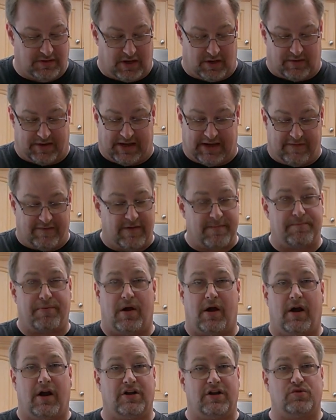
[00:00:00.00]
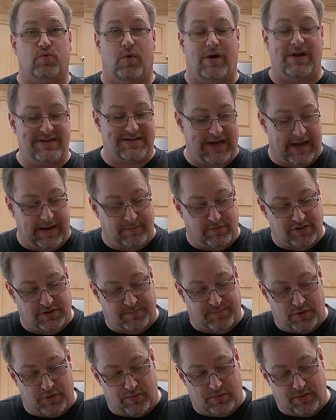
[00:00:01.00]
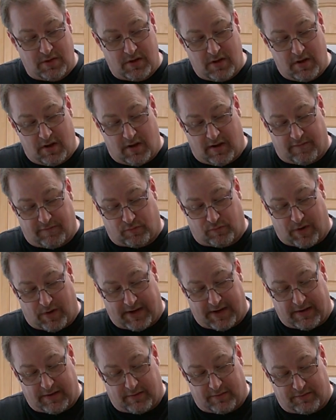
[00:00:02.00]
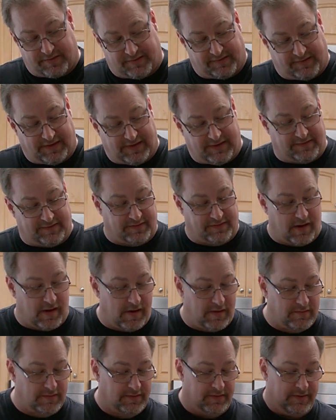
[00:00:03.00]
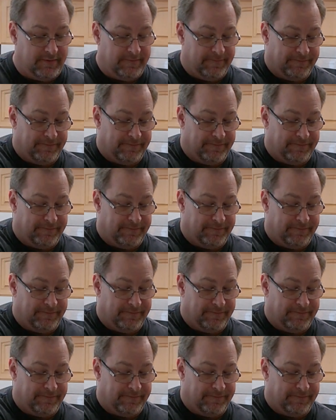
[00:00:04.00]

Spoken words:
even parts, 1 tablespoon of regular sea salt,